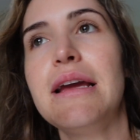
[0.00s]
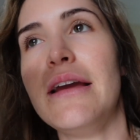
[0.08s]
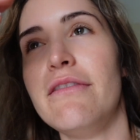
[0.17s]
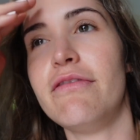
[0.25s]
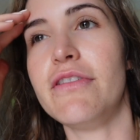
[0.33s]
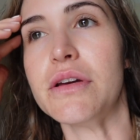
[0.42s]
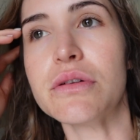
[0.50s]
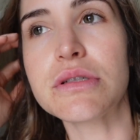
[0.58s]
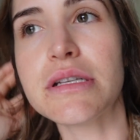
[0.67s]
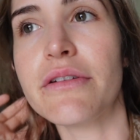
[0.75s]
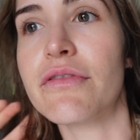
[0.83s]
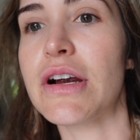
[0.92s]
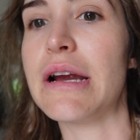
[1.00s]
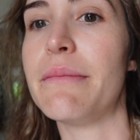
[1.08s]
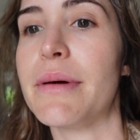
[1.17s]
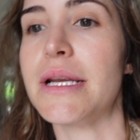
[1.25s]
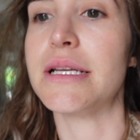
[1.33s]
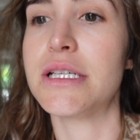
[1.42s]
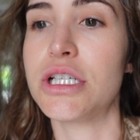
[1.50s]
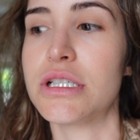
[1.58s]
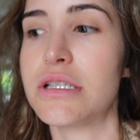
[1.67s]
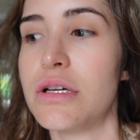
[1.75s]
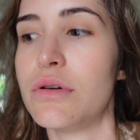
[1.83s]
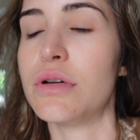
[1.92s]
It feels different, but it's
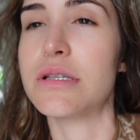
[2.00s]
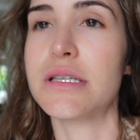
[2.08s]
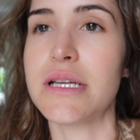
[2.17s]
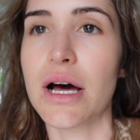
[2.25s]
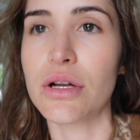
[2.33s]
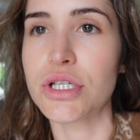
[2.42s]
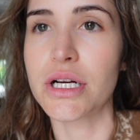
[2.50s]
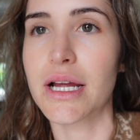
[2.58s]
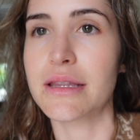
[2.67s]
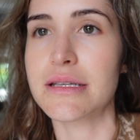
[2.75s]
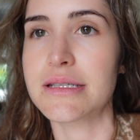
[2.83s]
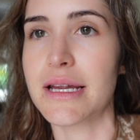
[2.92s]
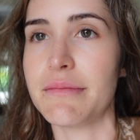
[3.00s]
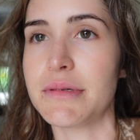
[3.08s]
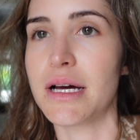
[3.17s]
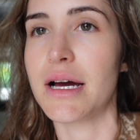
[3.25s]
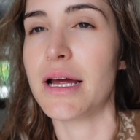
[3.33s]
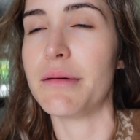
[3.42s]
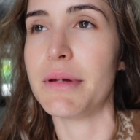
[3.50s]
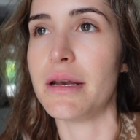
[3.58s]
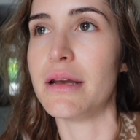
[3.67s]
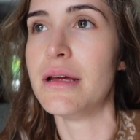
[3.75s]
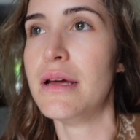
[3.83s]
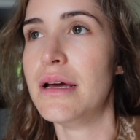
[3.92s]
just so nostalgic at the same time,
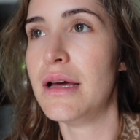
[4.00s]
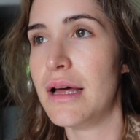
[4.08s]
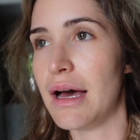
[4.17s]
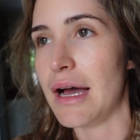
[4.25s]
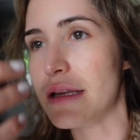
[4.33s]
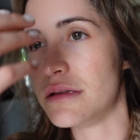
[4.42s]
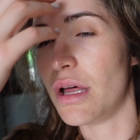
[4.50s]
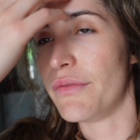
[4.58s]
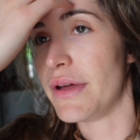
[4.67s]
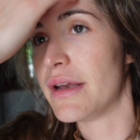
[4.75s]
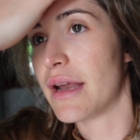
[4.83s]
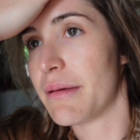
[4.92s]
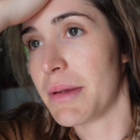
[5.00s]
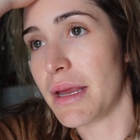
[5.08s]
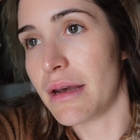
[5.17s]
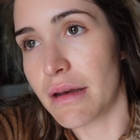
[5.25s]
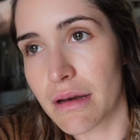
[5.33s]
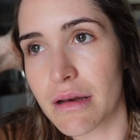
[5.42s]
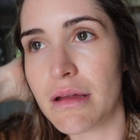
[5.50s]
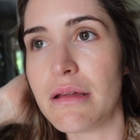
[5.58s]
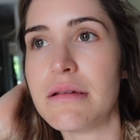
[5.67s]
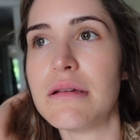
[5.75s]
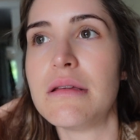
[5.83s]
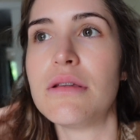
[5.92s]
and I love it. I mean,
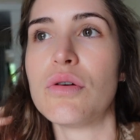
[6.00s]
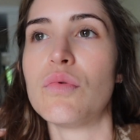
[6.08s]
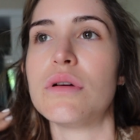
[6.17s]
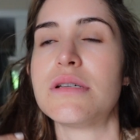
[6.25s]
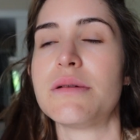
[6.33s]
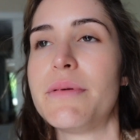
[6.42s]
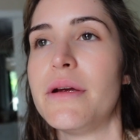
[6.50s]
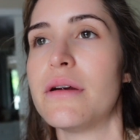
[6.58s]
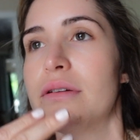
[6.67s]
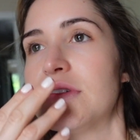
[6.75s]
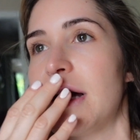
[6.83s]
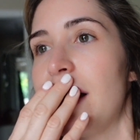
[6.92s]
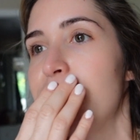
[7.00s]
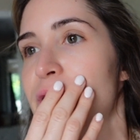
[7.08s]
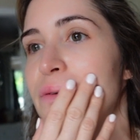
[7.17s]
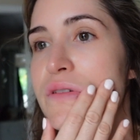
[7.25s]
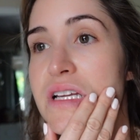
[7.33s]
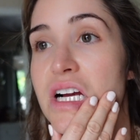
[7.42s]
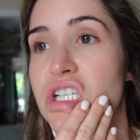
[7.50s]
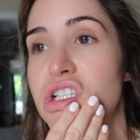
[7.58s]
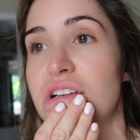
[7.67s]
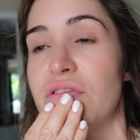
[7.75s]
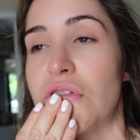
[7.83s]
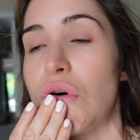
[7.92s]
there was a period of time where it was actually
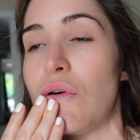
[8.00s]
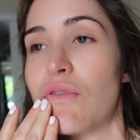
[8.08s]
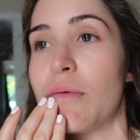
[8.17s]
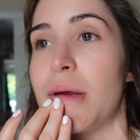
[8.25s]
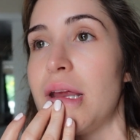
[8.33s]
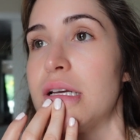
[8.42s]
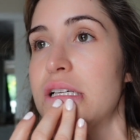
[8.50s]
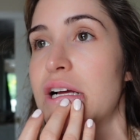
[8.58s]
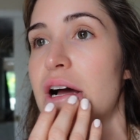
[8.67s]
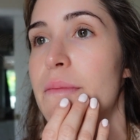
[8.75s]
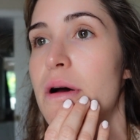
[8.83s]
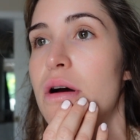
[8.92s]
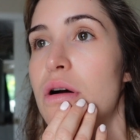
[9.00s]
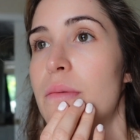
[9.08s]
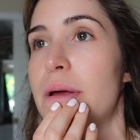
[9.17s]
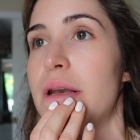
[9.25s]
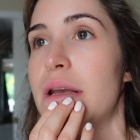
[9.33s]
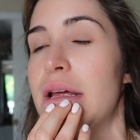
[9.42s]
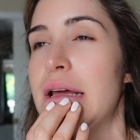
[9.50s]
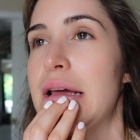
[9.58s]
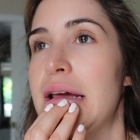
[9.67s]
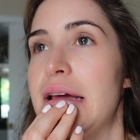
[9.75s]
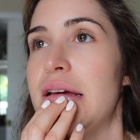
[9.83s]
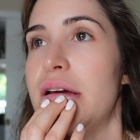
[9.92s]
difficult for me to come home, and
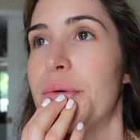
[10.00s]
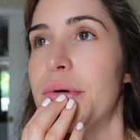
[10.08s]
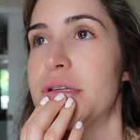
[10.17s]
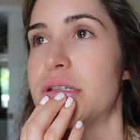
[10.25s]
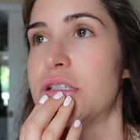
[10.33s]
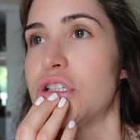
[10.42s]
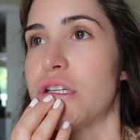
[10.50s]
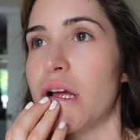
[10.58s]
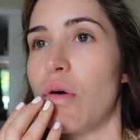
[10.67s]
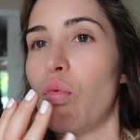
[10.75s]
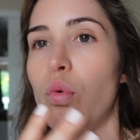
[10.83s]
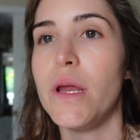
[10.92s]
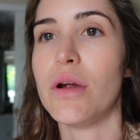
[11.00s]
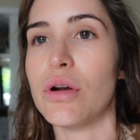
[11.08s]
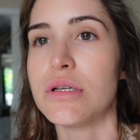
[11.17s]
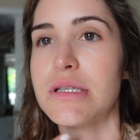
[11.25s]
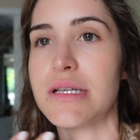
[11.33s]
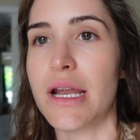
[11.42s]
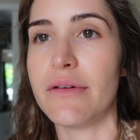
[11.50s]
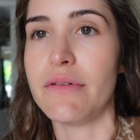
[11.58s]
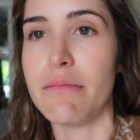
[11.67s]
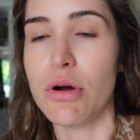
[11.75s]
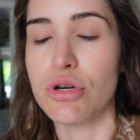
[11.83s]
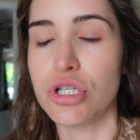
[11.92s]
it was just like a weird set of
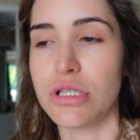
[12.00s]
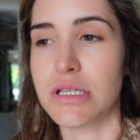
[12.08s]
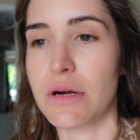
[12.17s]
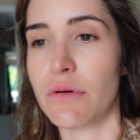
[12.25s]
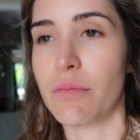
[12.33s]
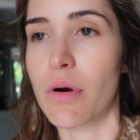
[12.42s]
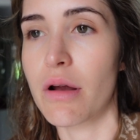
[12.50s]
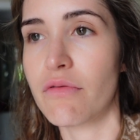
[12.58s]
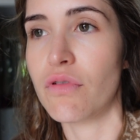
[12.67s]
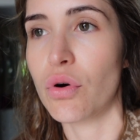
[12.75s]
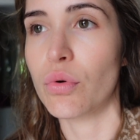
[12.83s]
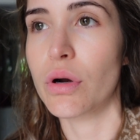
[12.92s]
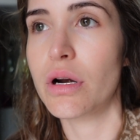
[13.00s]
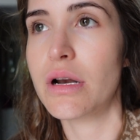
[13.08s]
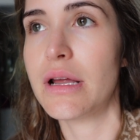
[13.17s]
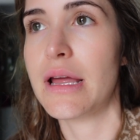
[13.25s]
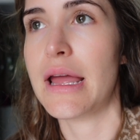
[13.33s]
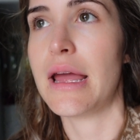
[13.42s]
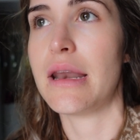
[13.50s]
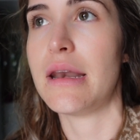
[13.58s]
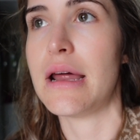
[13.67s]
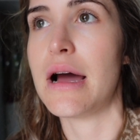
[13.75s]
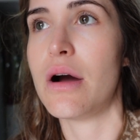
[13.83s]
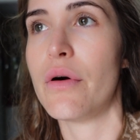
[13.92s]
emotions that were brought forward, and
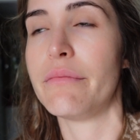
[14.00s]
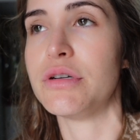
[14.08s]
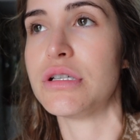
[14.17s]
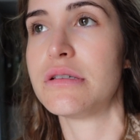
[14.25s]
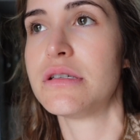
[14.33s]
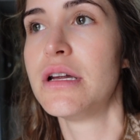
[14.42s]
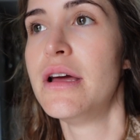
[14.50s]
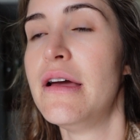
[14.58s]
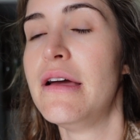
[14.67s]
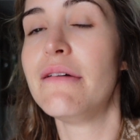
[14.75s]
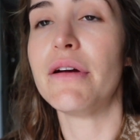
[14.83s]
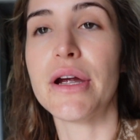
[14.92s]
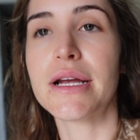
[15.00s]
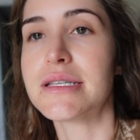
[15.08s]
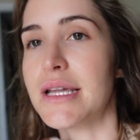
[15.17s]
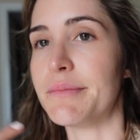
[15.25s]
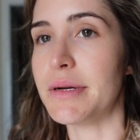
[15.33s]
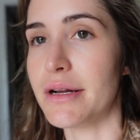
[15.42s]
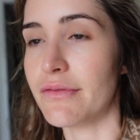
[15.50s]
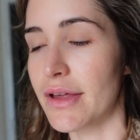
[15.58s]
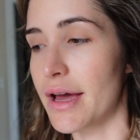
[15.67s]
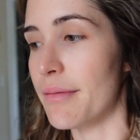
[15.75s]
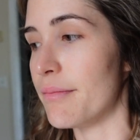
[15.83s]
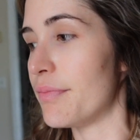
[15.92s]
now I'm just very accepting of
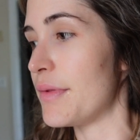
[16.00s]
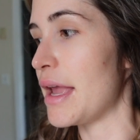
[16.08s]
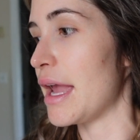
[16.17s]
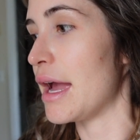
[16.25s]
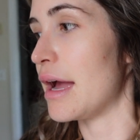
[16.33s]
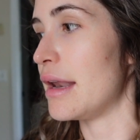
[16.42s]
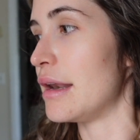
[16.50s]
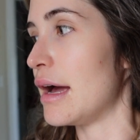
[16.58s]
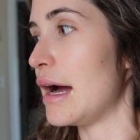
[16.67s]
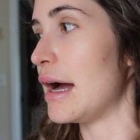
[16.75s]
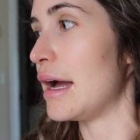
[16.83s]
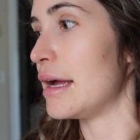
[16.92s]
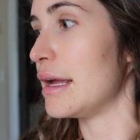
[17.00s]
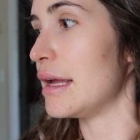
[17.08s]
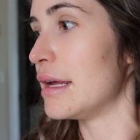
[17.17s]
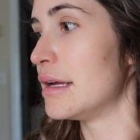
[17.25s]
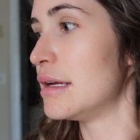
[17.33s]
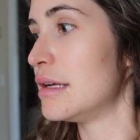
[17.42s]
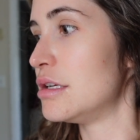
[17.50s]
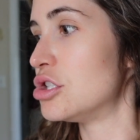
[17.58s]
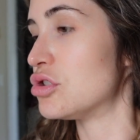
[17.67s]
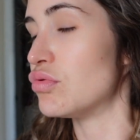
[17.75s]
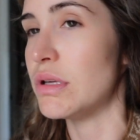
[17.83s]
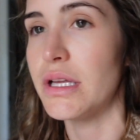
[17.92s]
them, and I
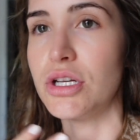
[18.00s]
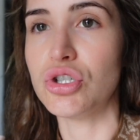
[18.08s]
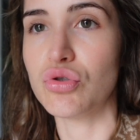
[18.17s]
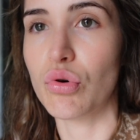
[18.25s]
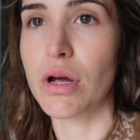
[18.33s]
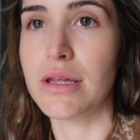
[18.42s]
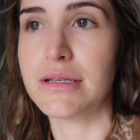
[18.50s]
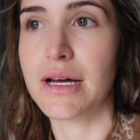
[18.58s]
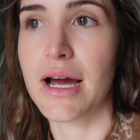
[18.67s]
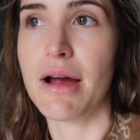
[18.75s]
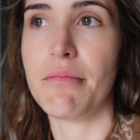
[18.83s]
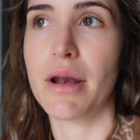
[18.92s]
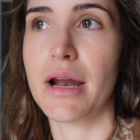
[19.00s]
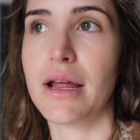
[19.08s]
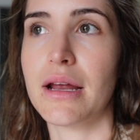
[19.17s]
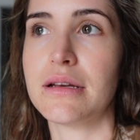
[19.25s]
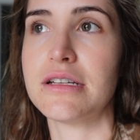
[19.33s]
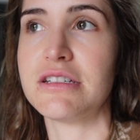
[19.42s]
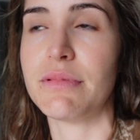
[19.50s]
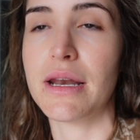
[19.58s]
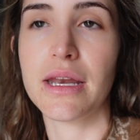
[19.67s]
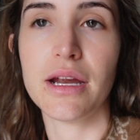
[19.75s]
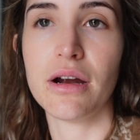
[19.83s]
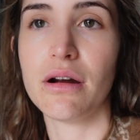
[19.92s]
just really enjoy the time that I get to
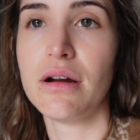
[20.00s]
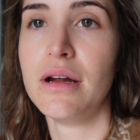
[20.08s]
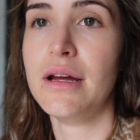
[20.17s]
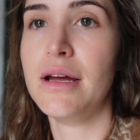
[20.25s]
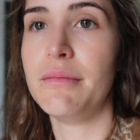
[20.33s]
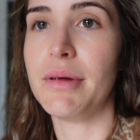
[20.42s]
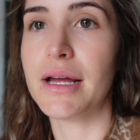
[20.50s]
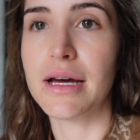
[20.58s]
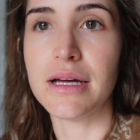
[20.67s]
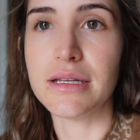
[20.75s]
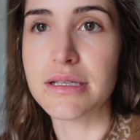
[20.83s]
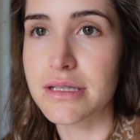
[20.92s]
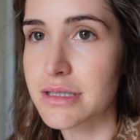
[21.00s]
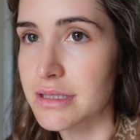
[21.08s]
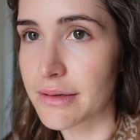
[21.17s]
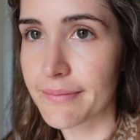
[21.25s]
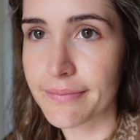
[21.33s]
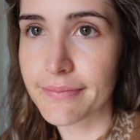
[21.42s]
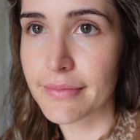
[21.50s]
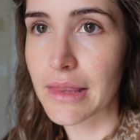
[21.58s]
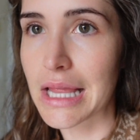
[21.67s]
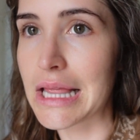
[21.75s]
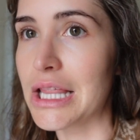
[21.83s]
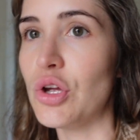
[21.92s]
spend here because
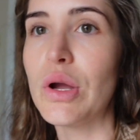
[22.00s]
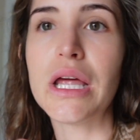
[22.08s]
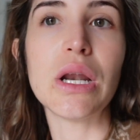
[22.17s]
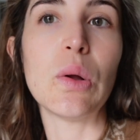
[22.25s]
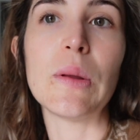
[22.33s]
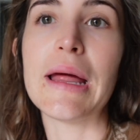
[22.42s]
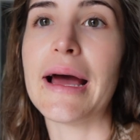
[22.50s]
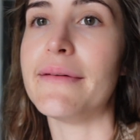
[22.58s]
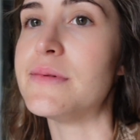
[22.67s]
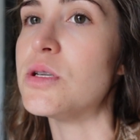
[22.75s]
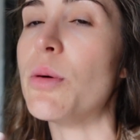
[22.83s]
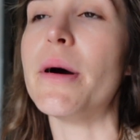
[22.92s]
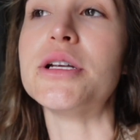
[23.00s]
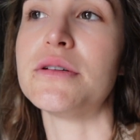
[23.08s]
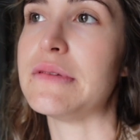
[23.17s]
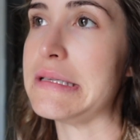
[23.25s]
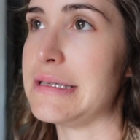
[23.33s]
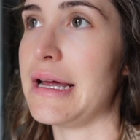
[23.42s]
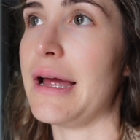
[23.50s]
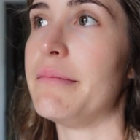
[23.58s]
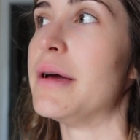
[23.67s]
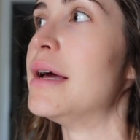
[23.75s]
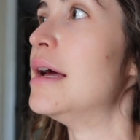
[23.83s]
you can only have so much at this time.